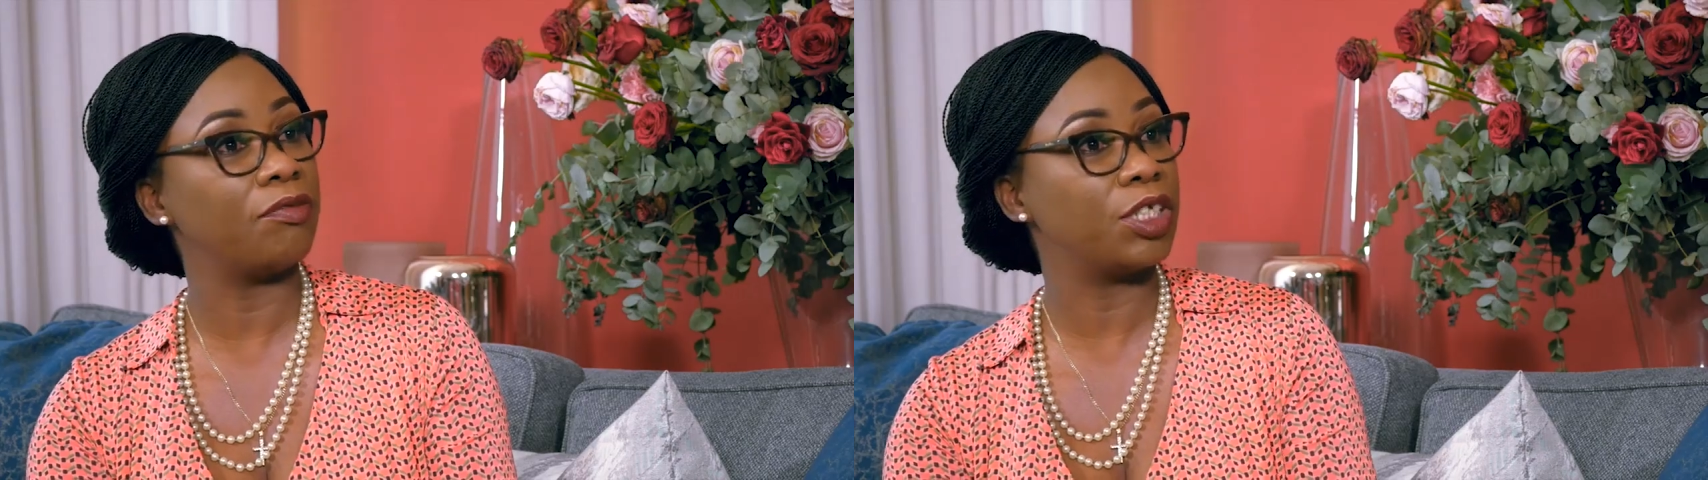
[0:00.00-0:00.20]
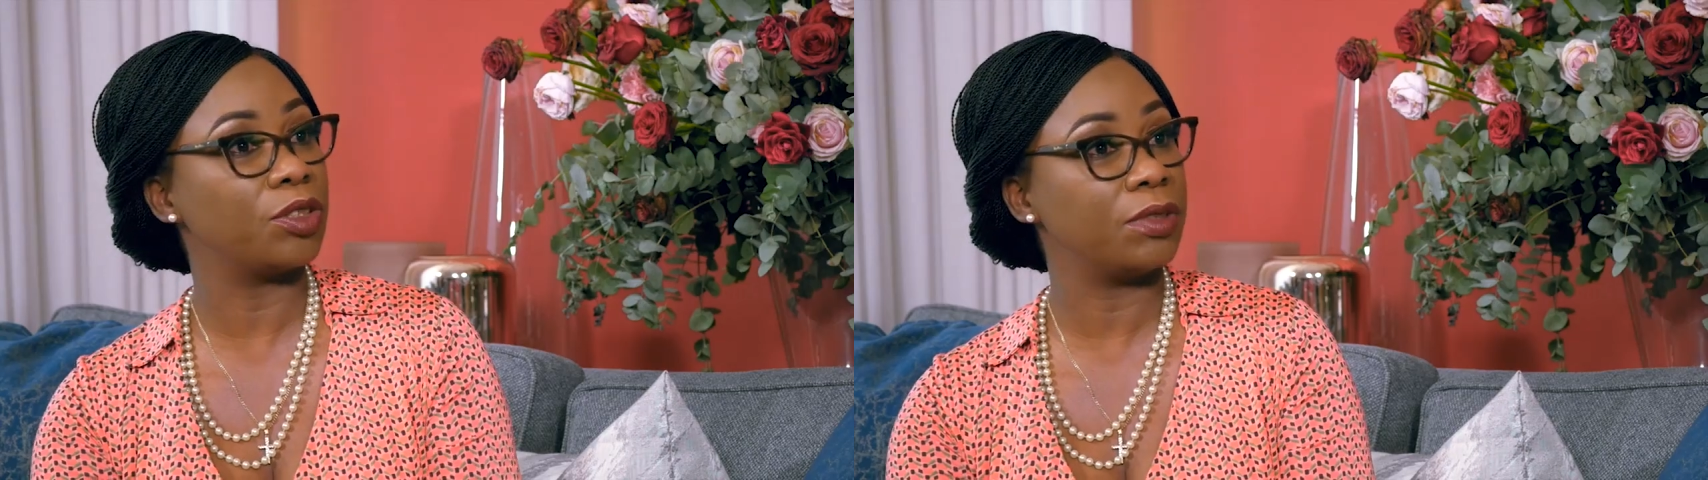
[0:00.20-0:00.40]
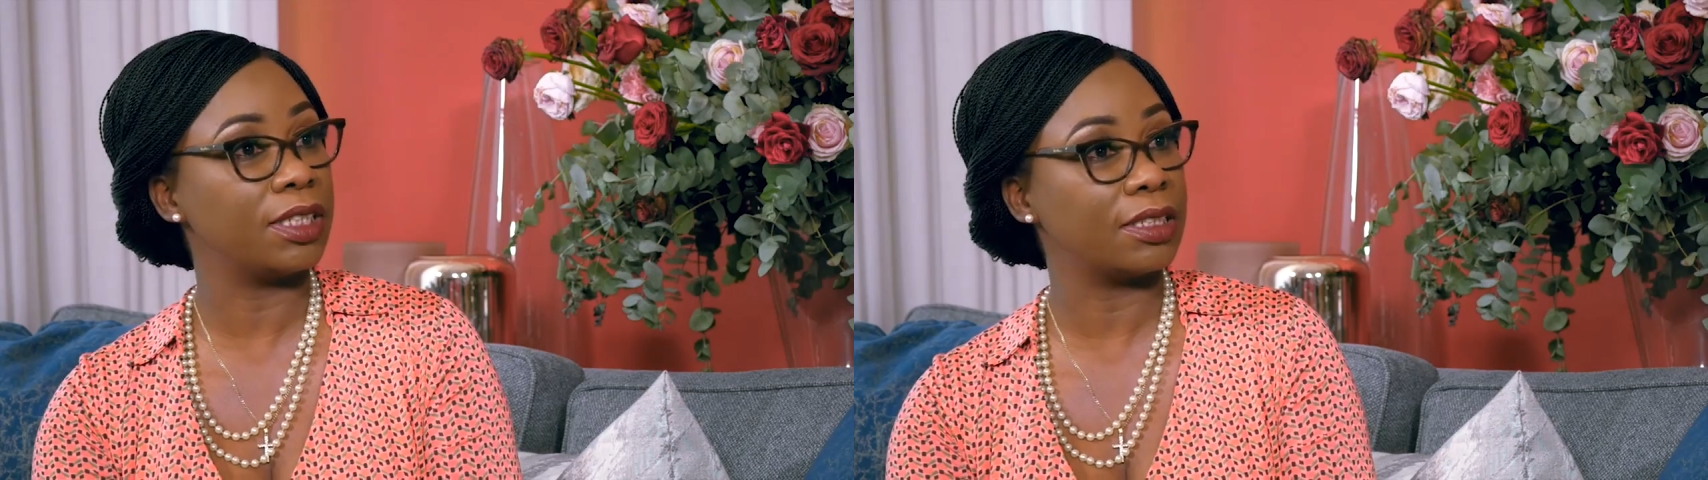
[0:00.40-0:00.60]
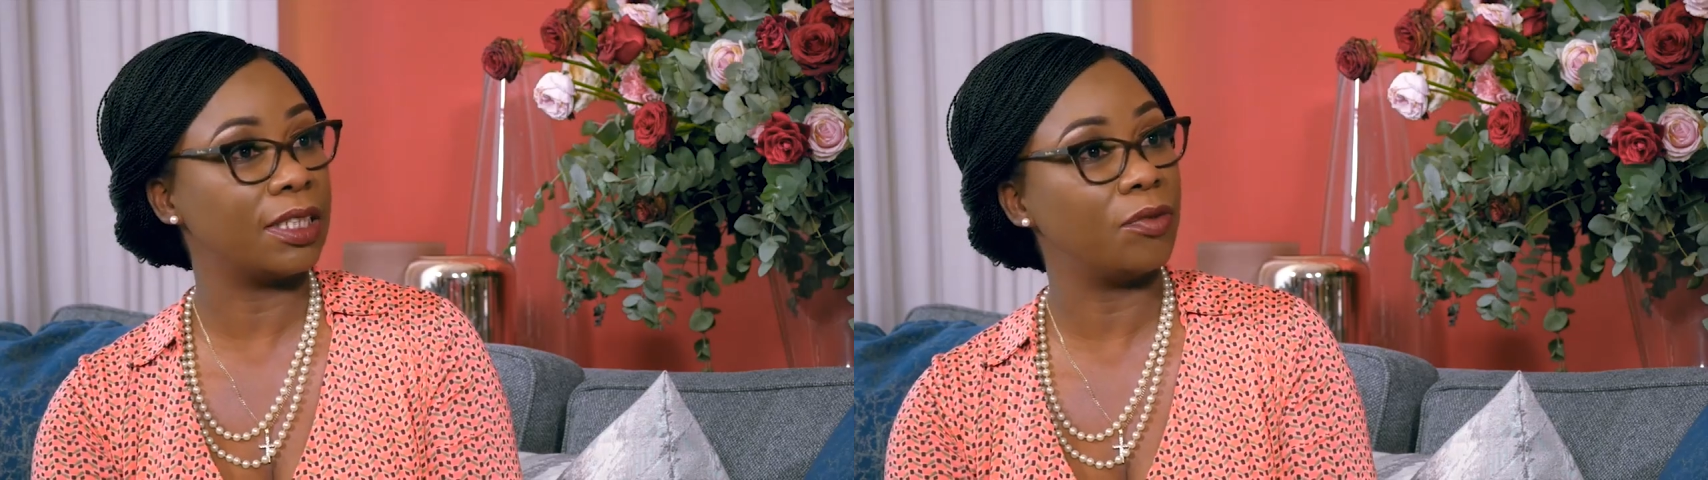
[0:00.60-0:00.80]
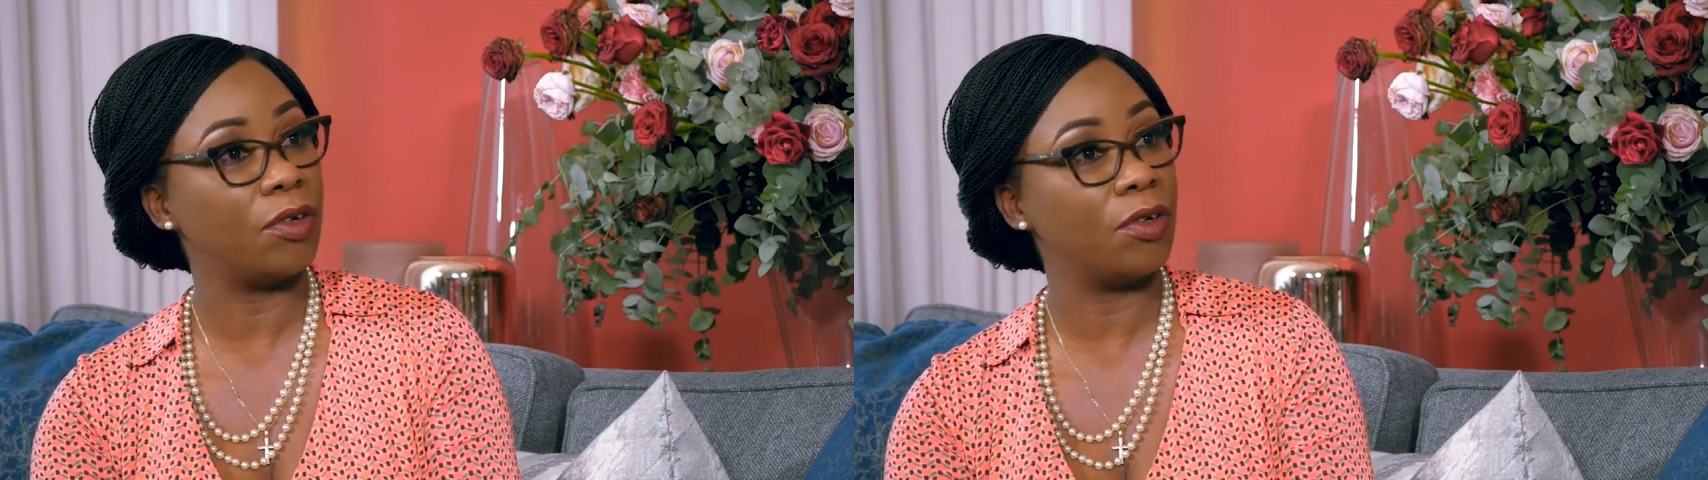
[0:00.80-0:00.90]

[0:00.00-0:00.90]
Fashion Weeks and